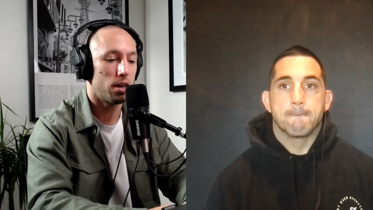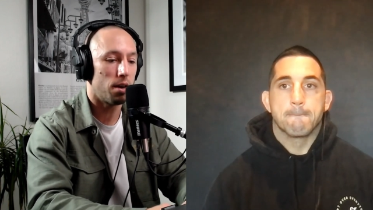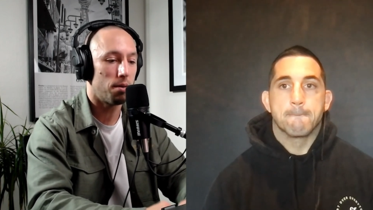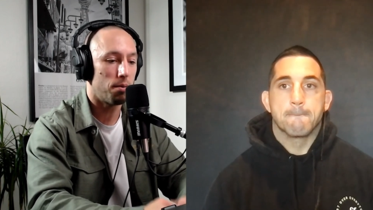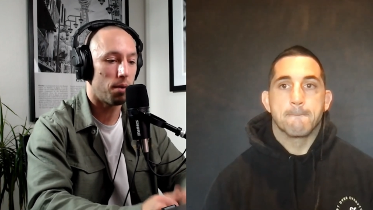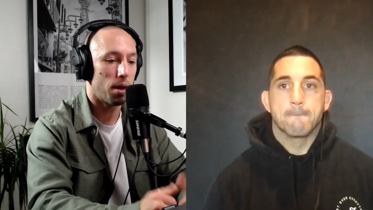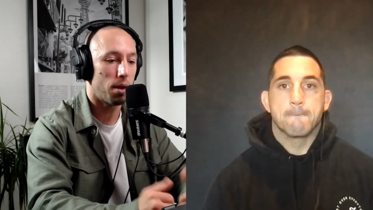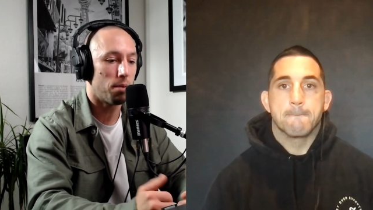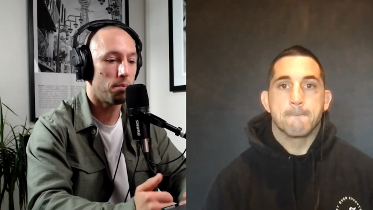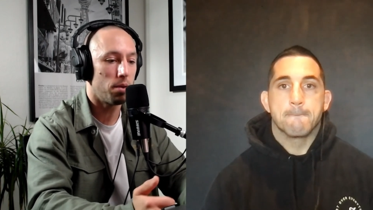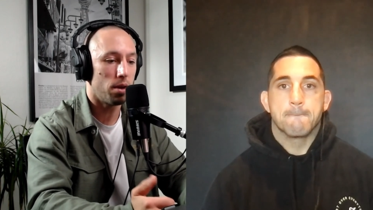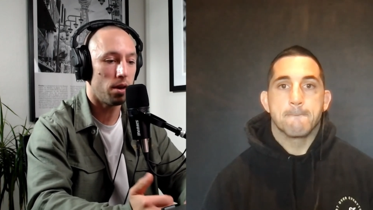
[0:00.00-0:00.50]
Speaker 1: I'm
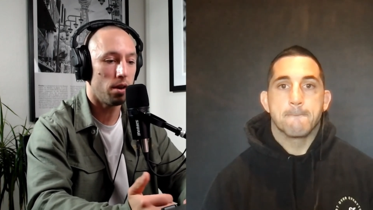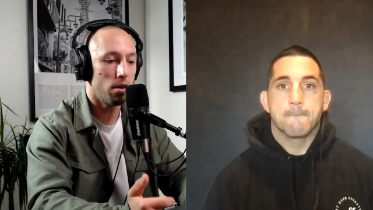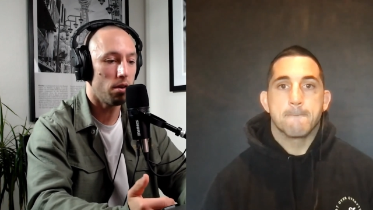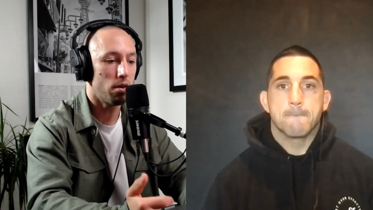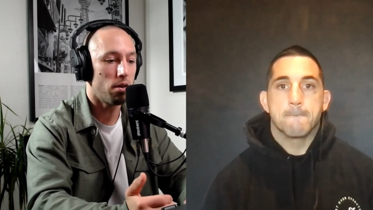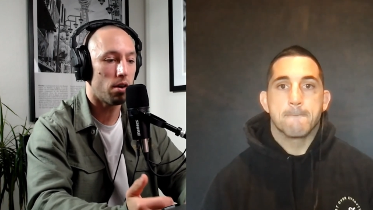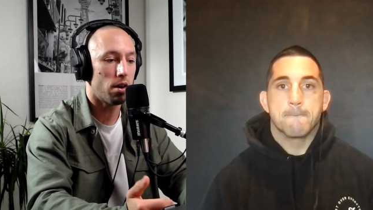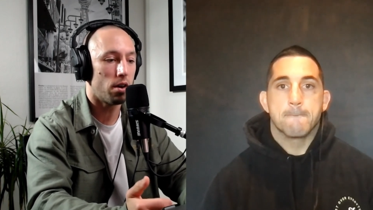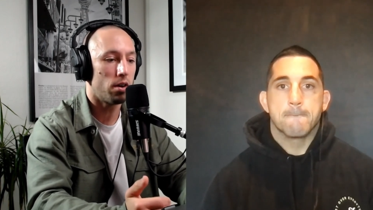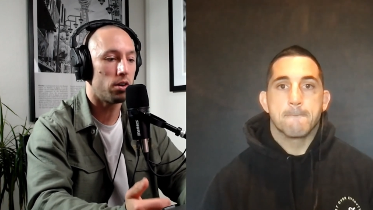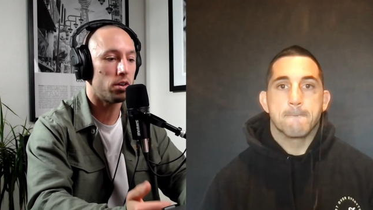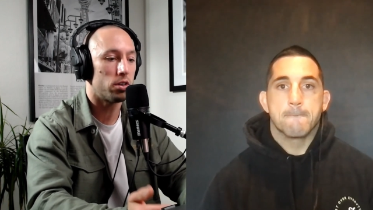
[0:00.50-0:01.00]
like, but you don't
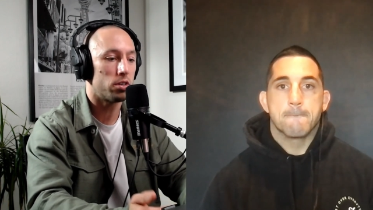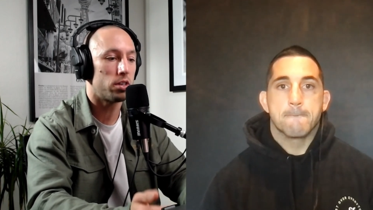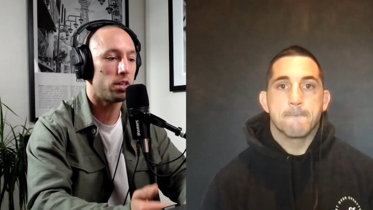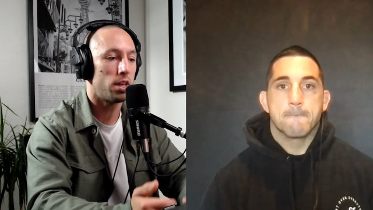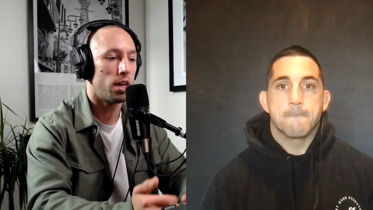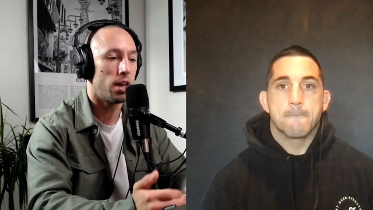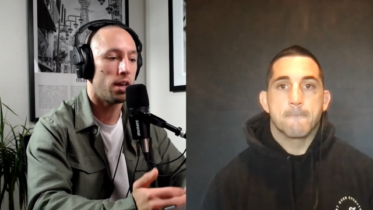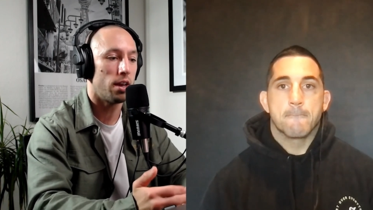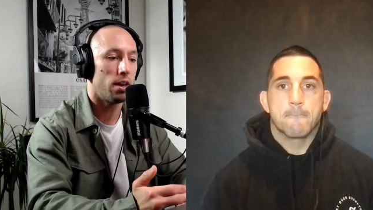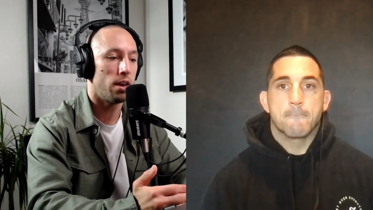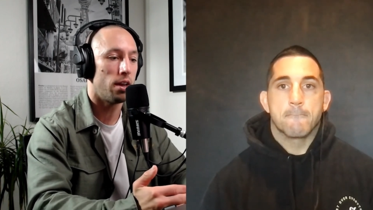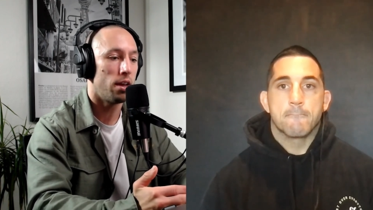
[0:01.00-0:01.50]

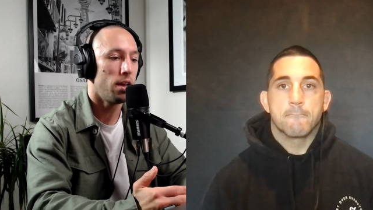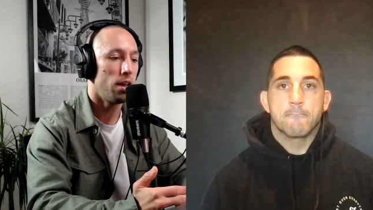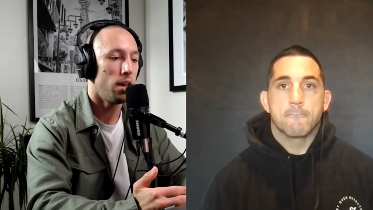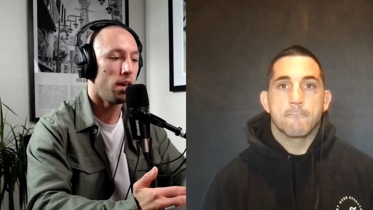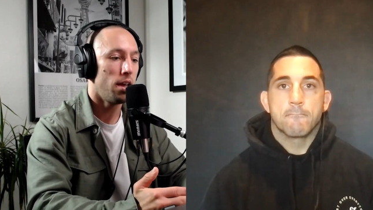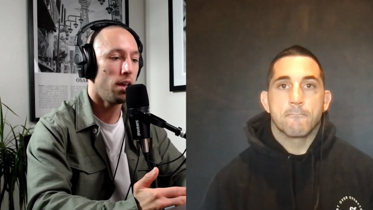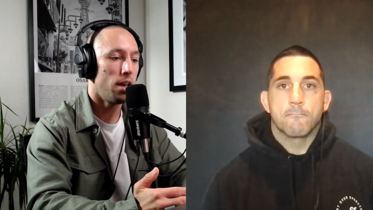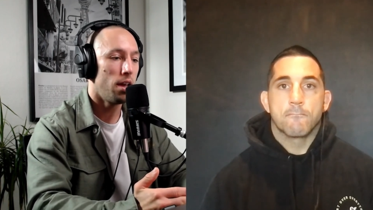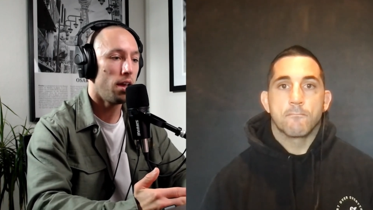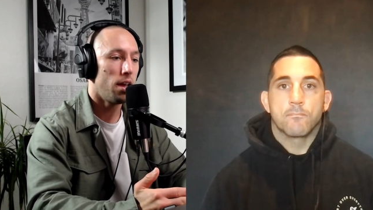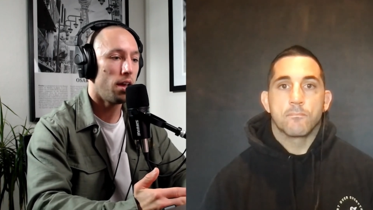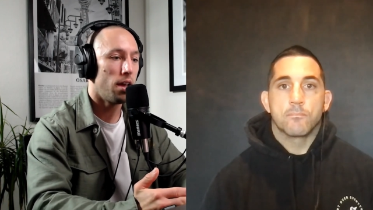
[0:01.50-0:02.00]
understand
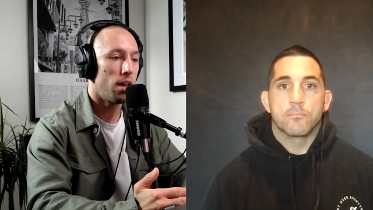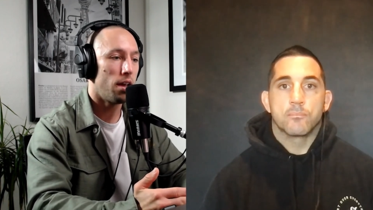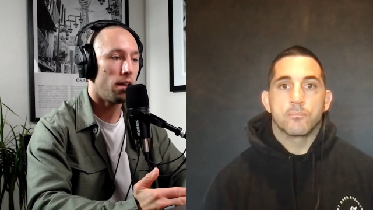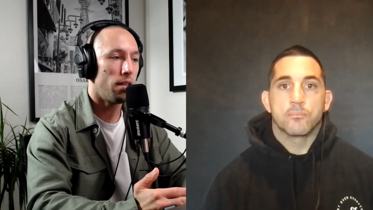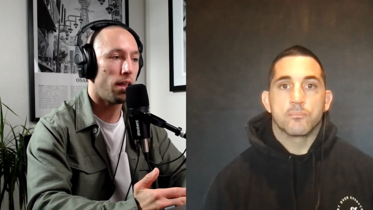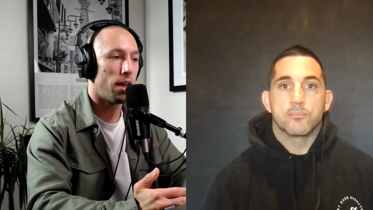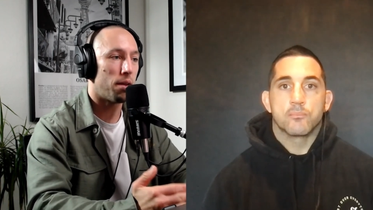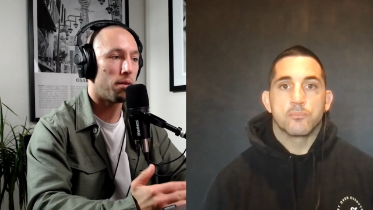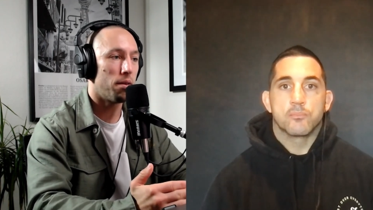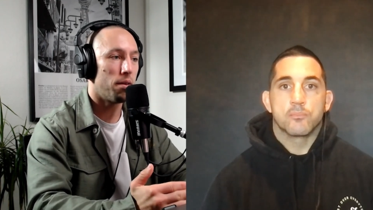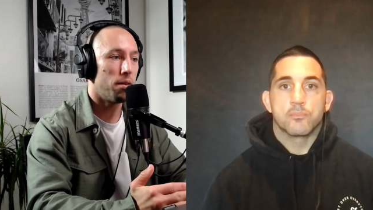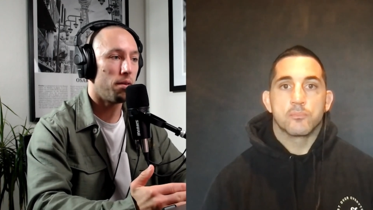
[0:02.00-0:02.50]

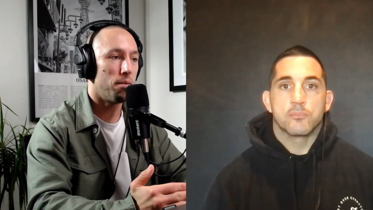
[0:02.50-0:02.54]
like